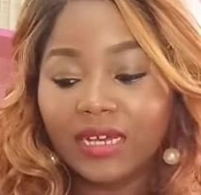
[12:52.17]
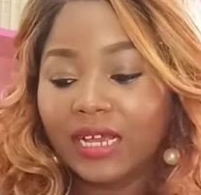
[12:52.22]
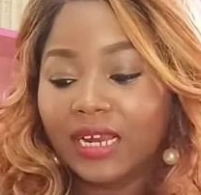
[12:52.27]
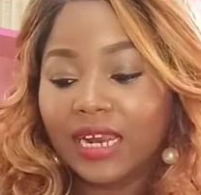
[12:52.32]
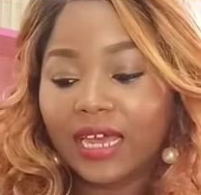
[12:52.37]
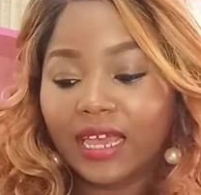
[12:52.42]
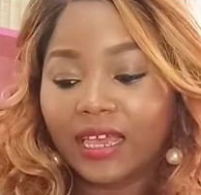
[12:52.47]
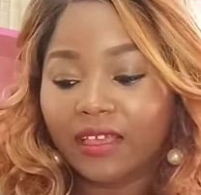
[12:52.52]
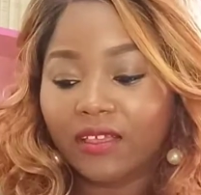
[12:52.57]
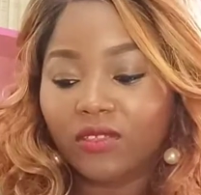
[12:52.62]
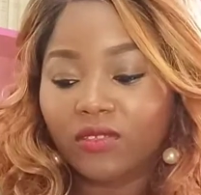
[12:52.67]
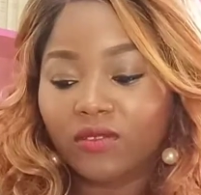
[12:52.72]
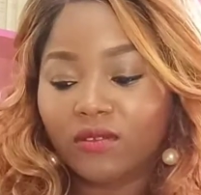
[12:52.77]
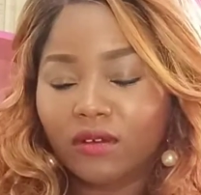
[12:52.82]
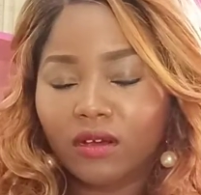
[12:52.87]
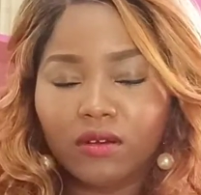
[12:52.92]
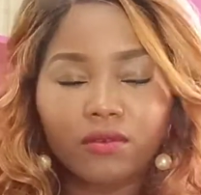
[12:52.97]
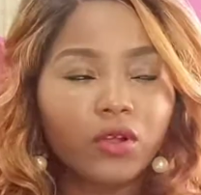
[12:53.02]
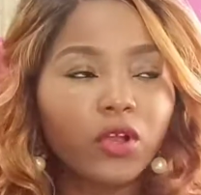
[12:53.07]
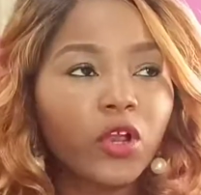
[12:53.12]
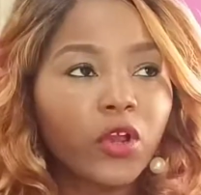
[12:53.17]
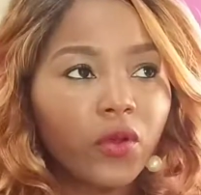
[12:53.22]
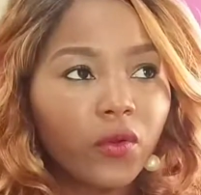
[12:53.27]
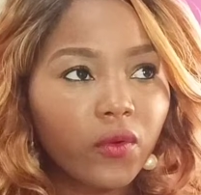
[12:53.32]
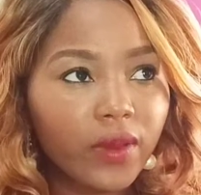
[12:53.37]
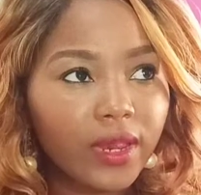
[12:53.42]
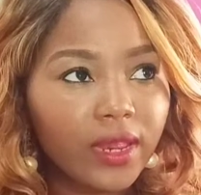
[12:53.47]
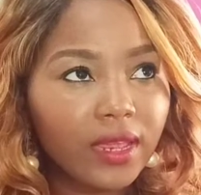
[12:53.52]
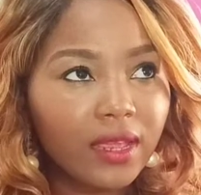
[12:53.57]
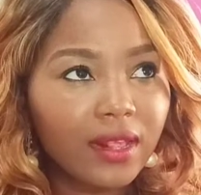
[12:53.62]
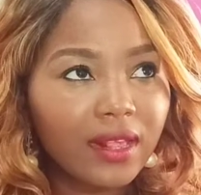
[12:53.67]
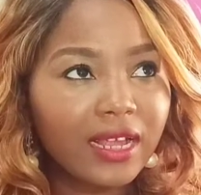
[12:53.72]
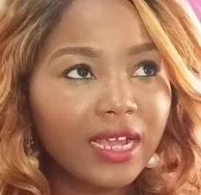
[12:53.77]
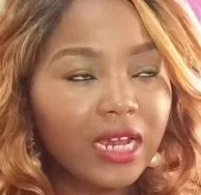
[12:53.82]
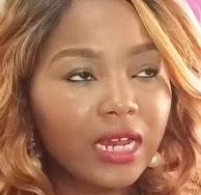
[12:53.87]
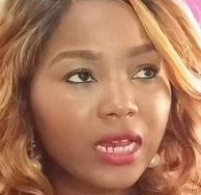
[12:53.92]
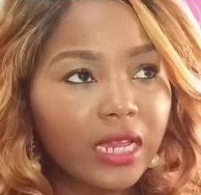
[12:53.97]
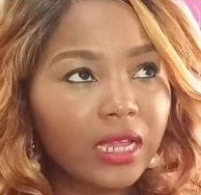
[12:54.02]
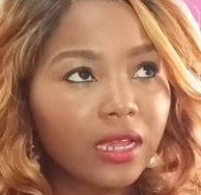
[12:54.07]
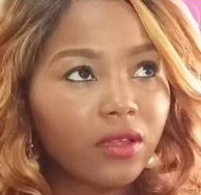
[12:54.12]
like
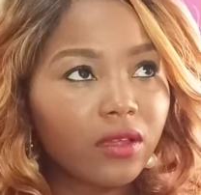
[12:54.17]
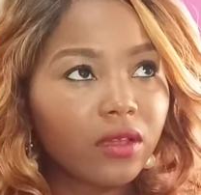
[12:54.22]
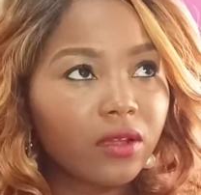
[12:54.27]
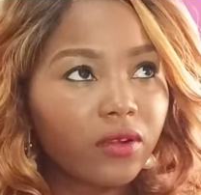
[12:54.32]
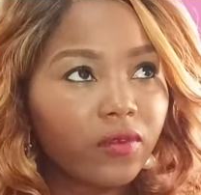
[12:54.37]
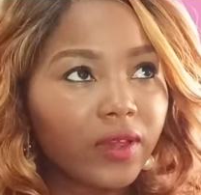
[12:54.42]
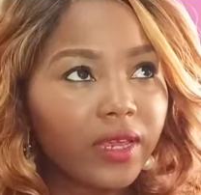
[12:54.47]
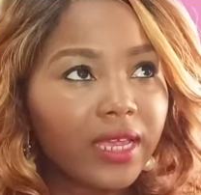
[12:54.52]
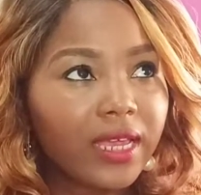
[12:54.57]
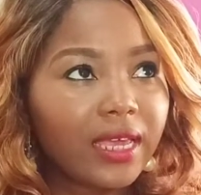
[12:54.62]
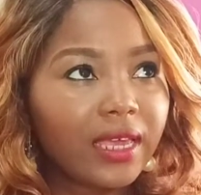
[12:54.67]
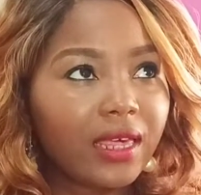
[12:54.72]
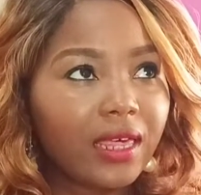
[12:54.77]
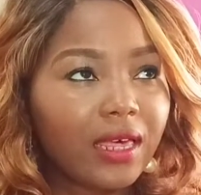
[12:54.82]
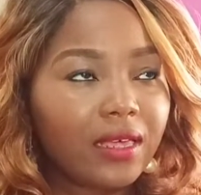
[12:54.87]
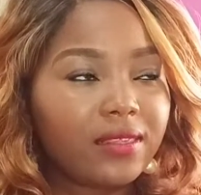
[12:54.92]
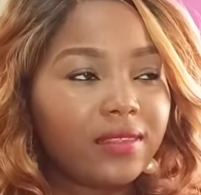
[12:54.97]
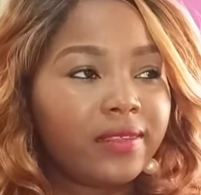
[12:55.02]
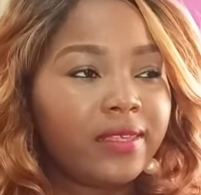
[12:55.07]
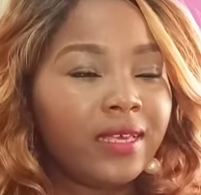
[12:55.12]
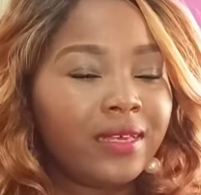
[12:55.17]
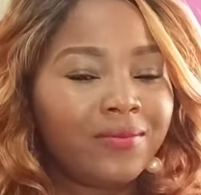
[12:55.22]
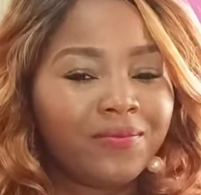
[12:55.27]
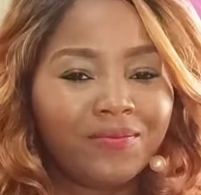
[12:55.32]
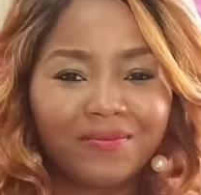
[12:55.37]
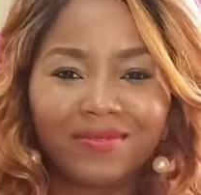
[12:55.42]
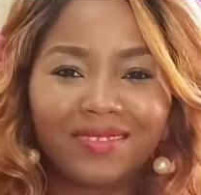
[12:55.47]
crickets.